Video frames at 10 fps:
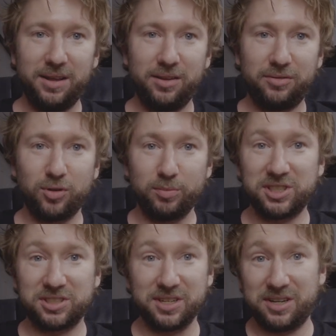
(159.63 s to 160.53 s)
from
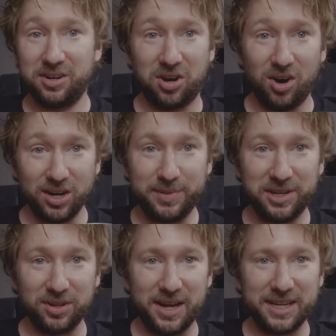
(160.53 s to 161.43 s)
just like economy
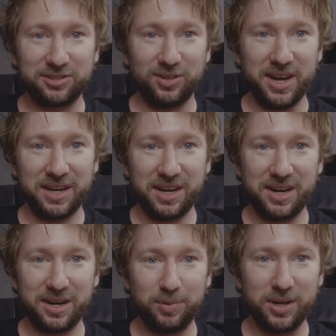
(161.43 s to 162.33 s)
class flying in
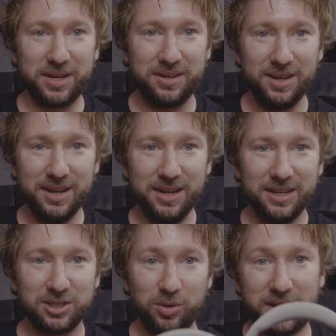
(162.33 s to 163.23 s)
an airplane.
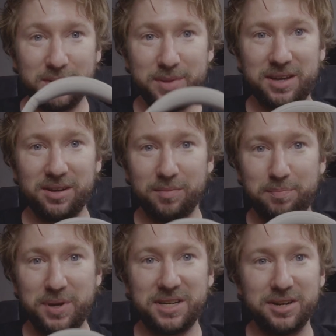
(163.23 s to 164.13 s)
So it can make a
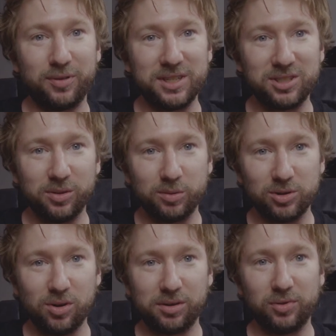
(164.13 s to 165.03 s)
big difference on
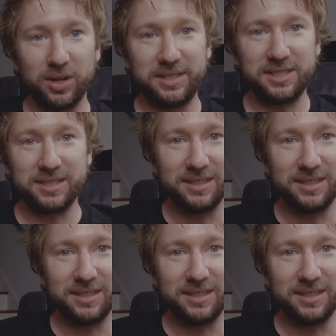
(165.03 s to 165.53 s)
those long flights.